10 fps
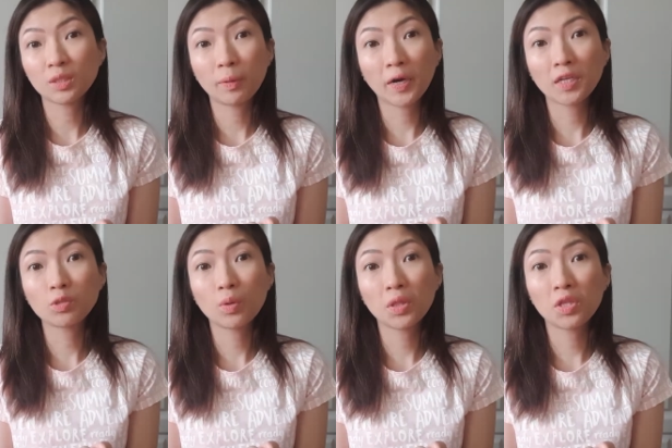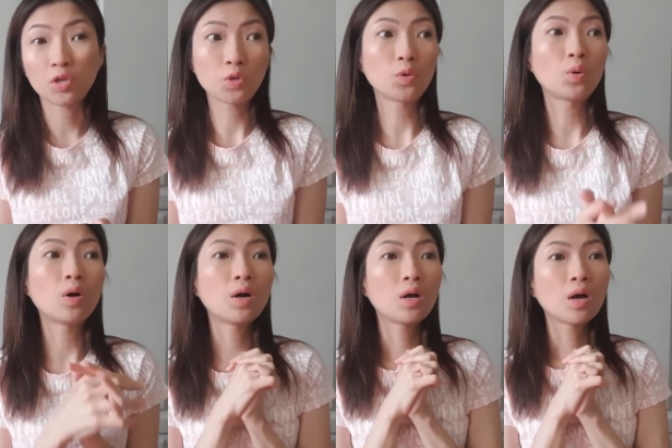experience with
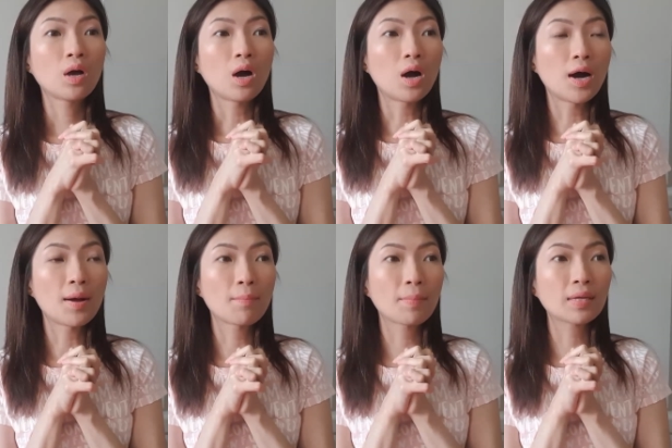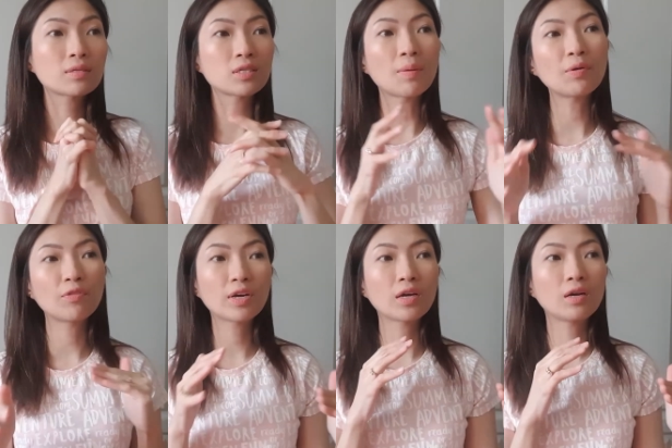you. In some
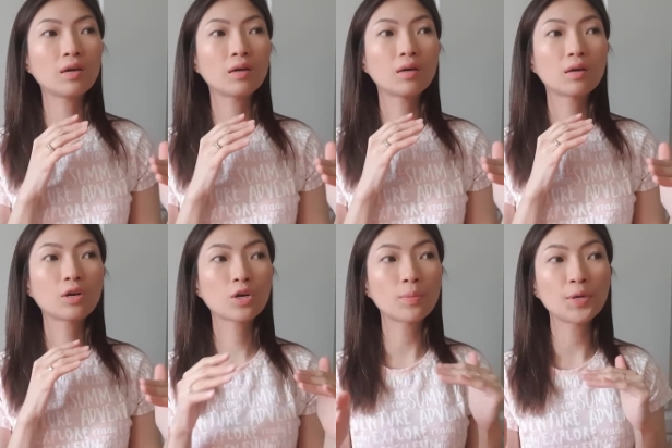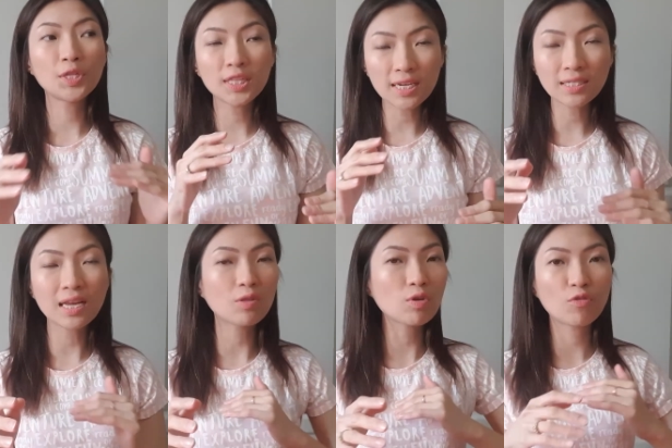of the communities
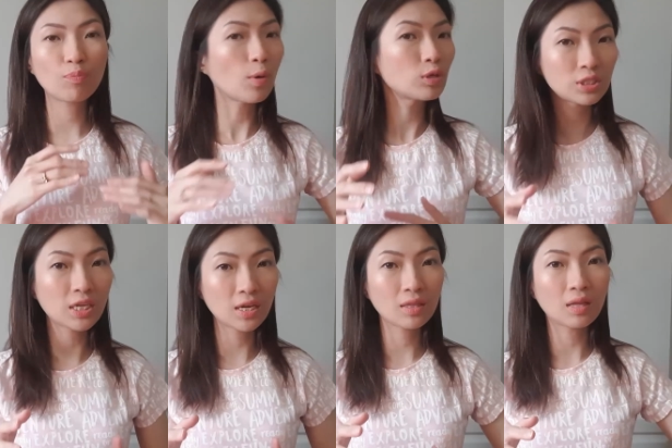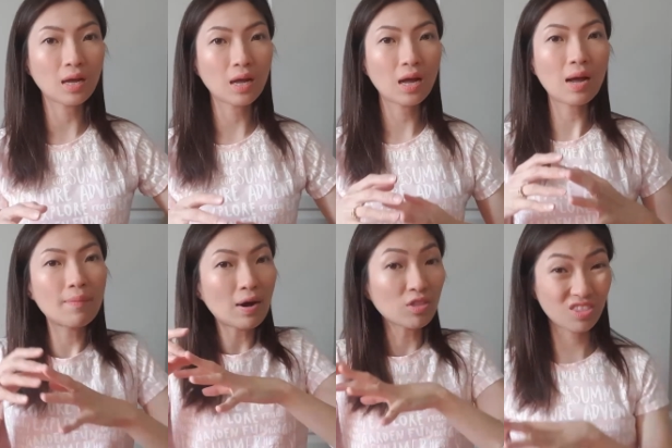that we've posted
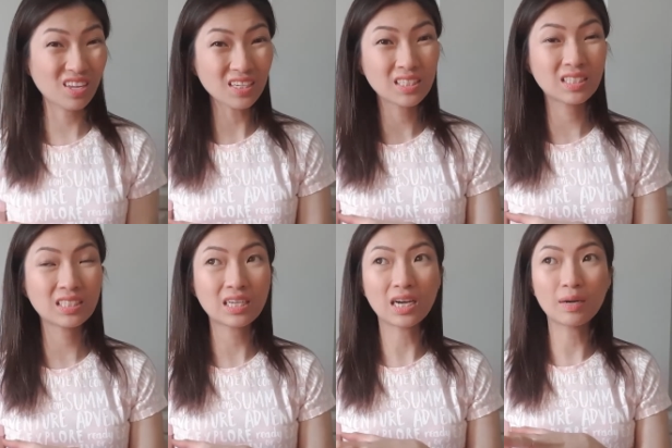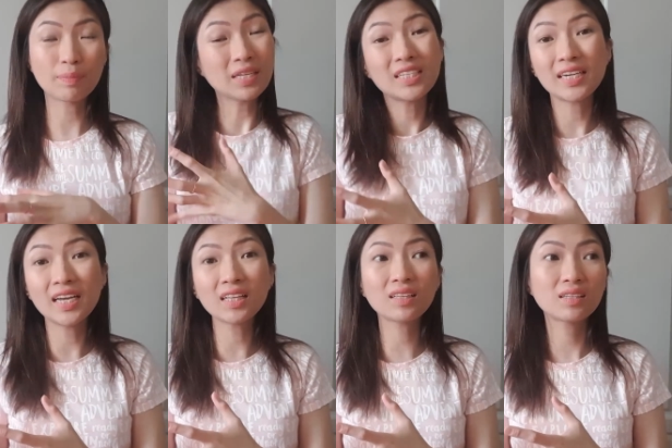about this
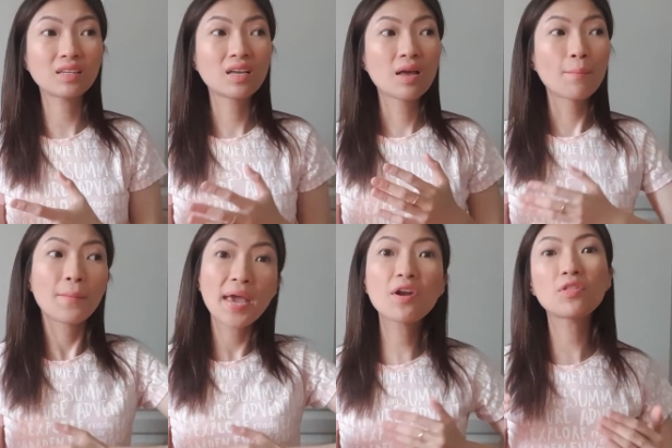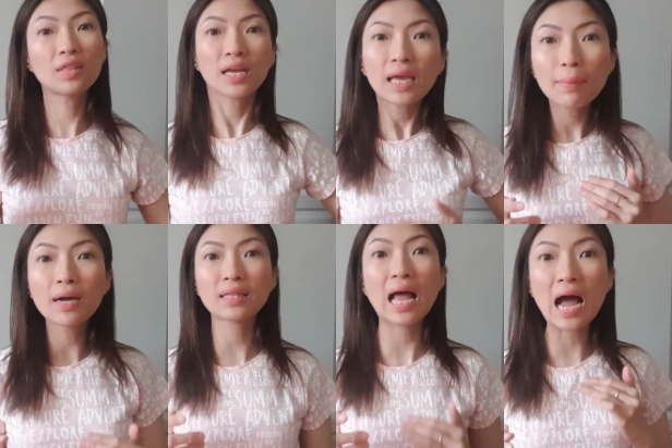incident, meron ding
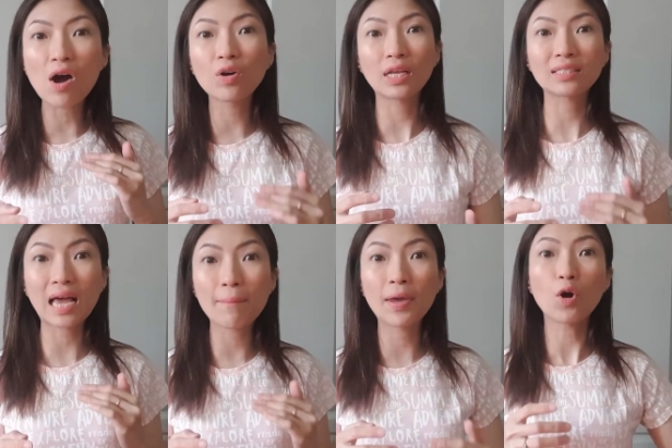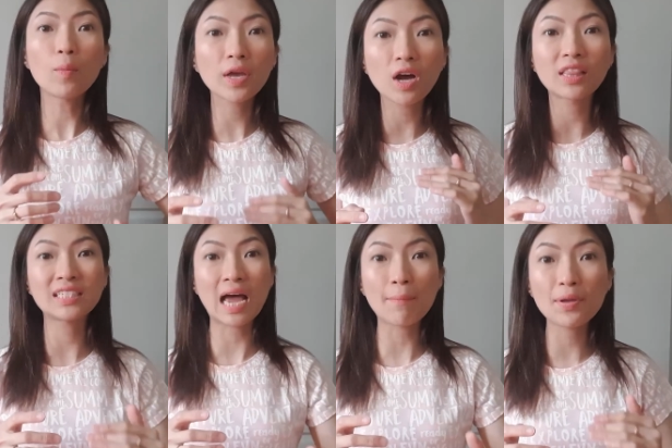ibang taong nagsabi, oh my God,
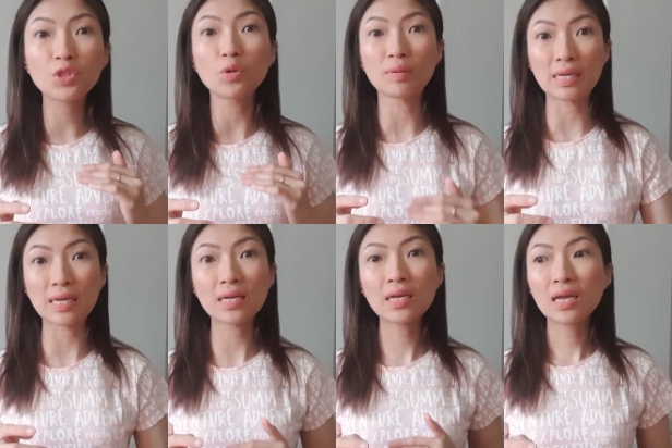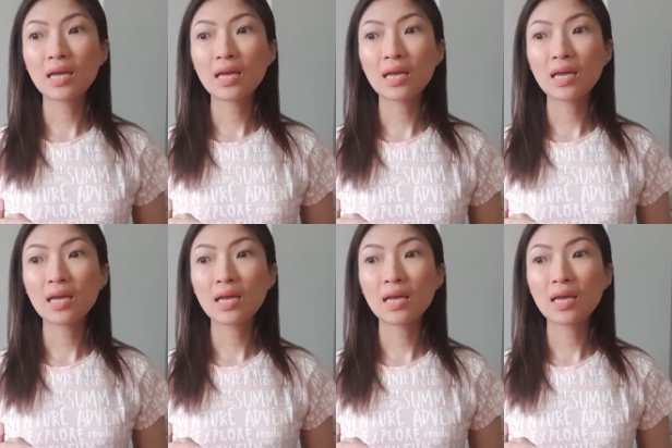this happened to me.